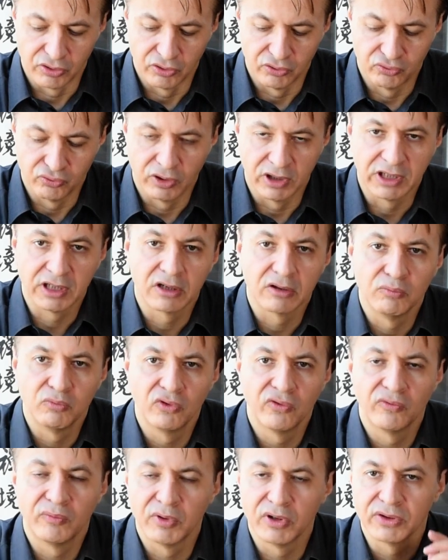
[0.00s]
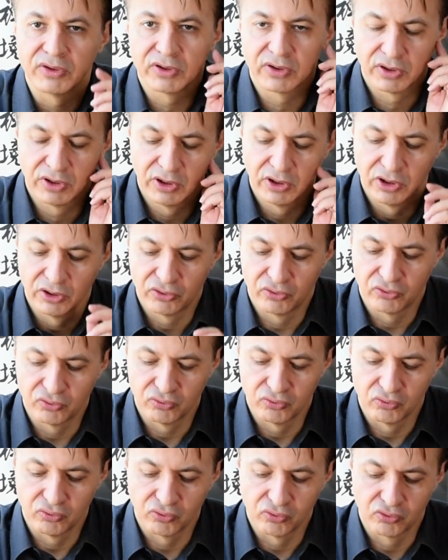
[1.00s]
do a little movement
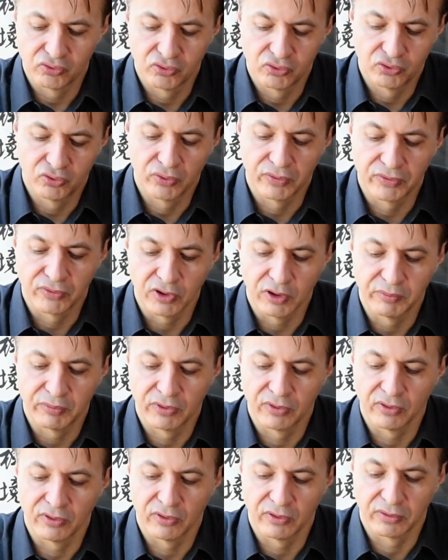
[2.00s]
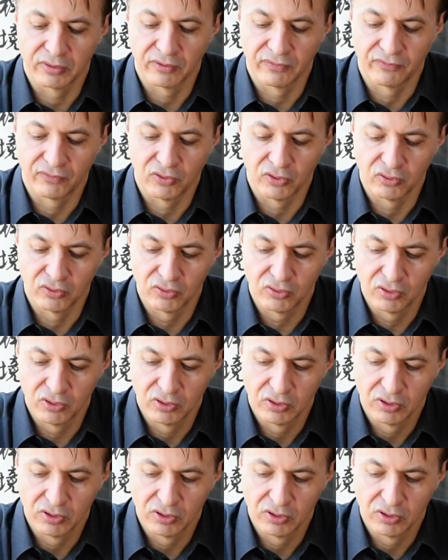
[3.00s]
to stop the flow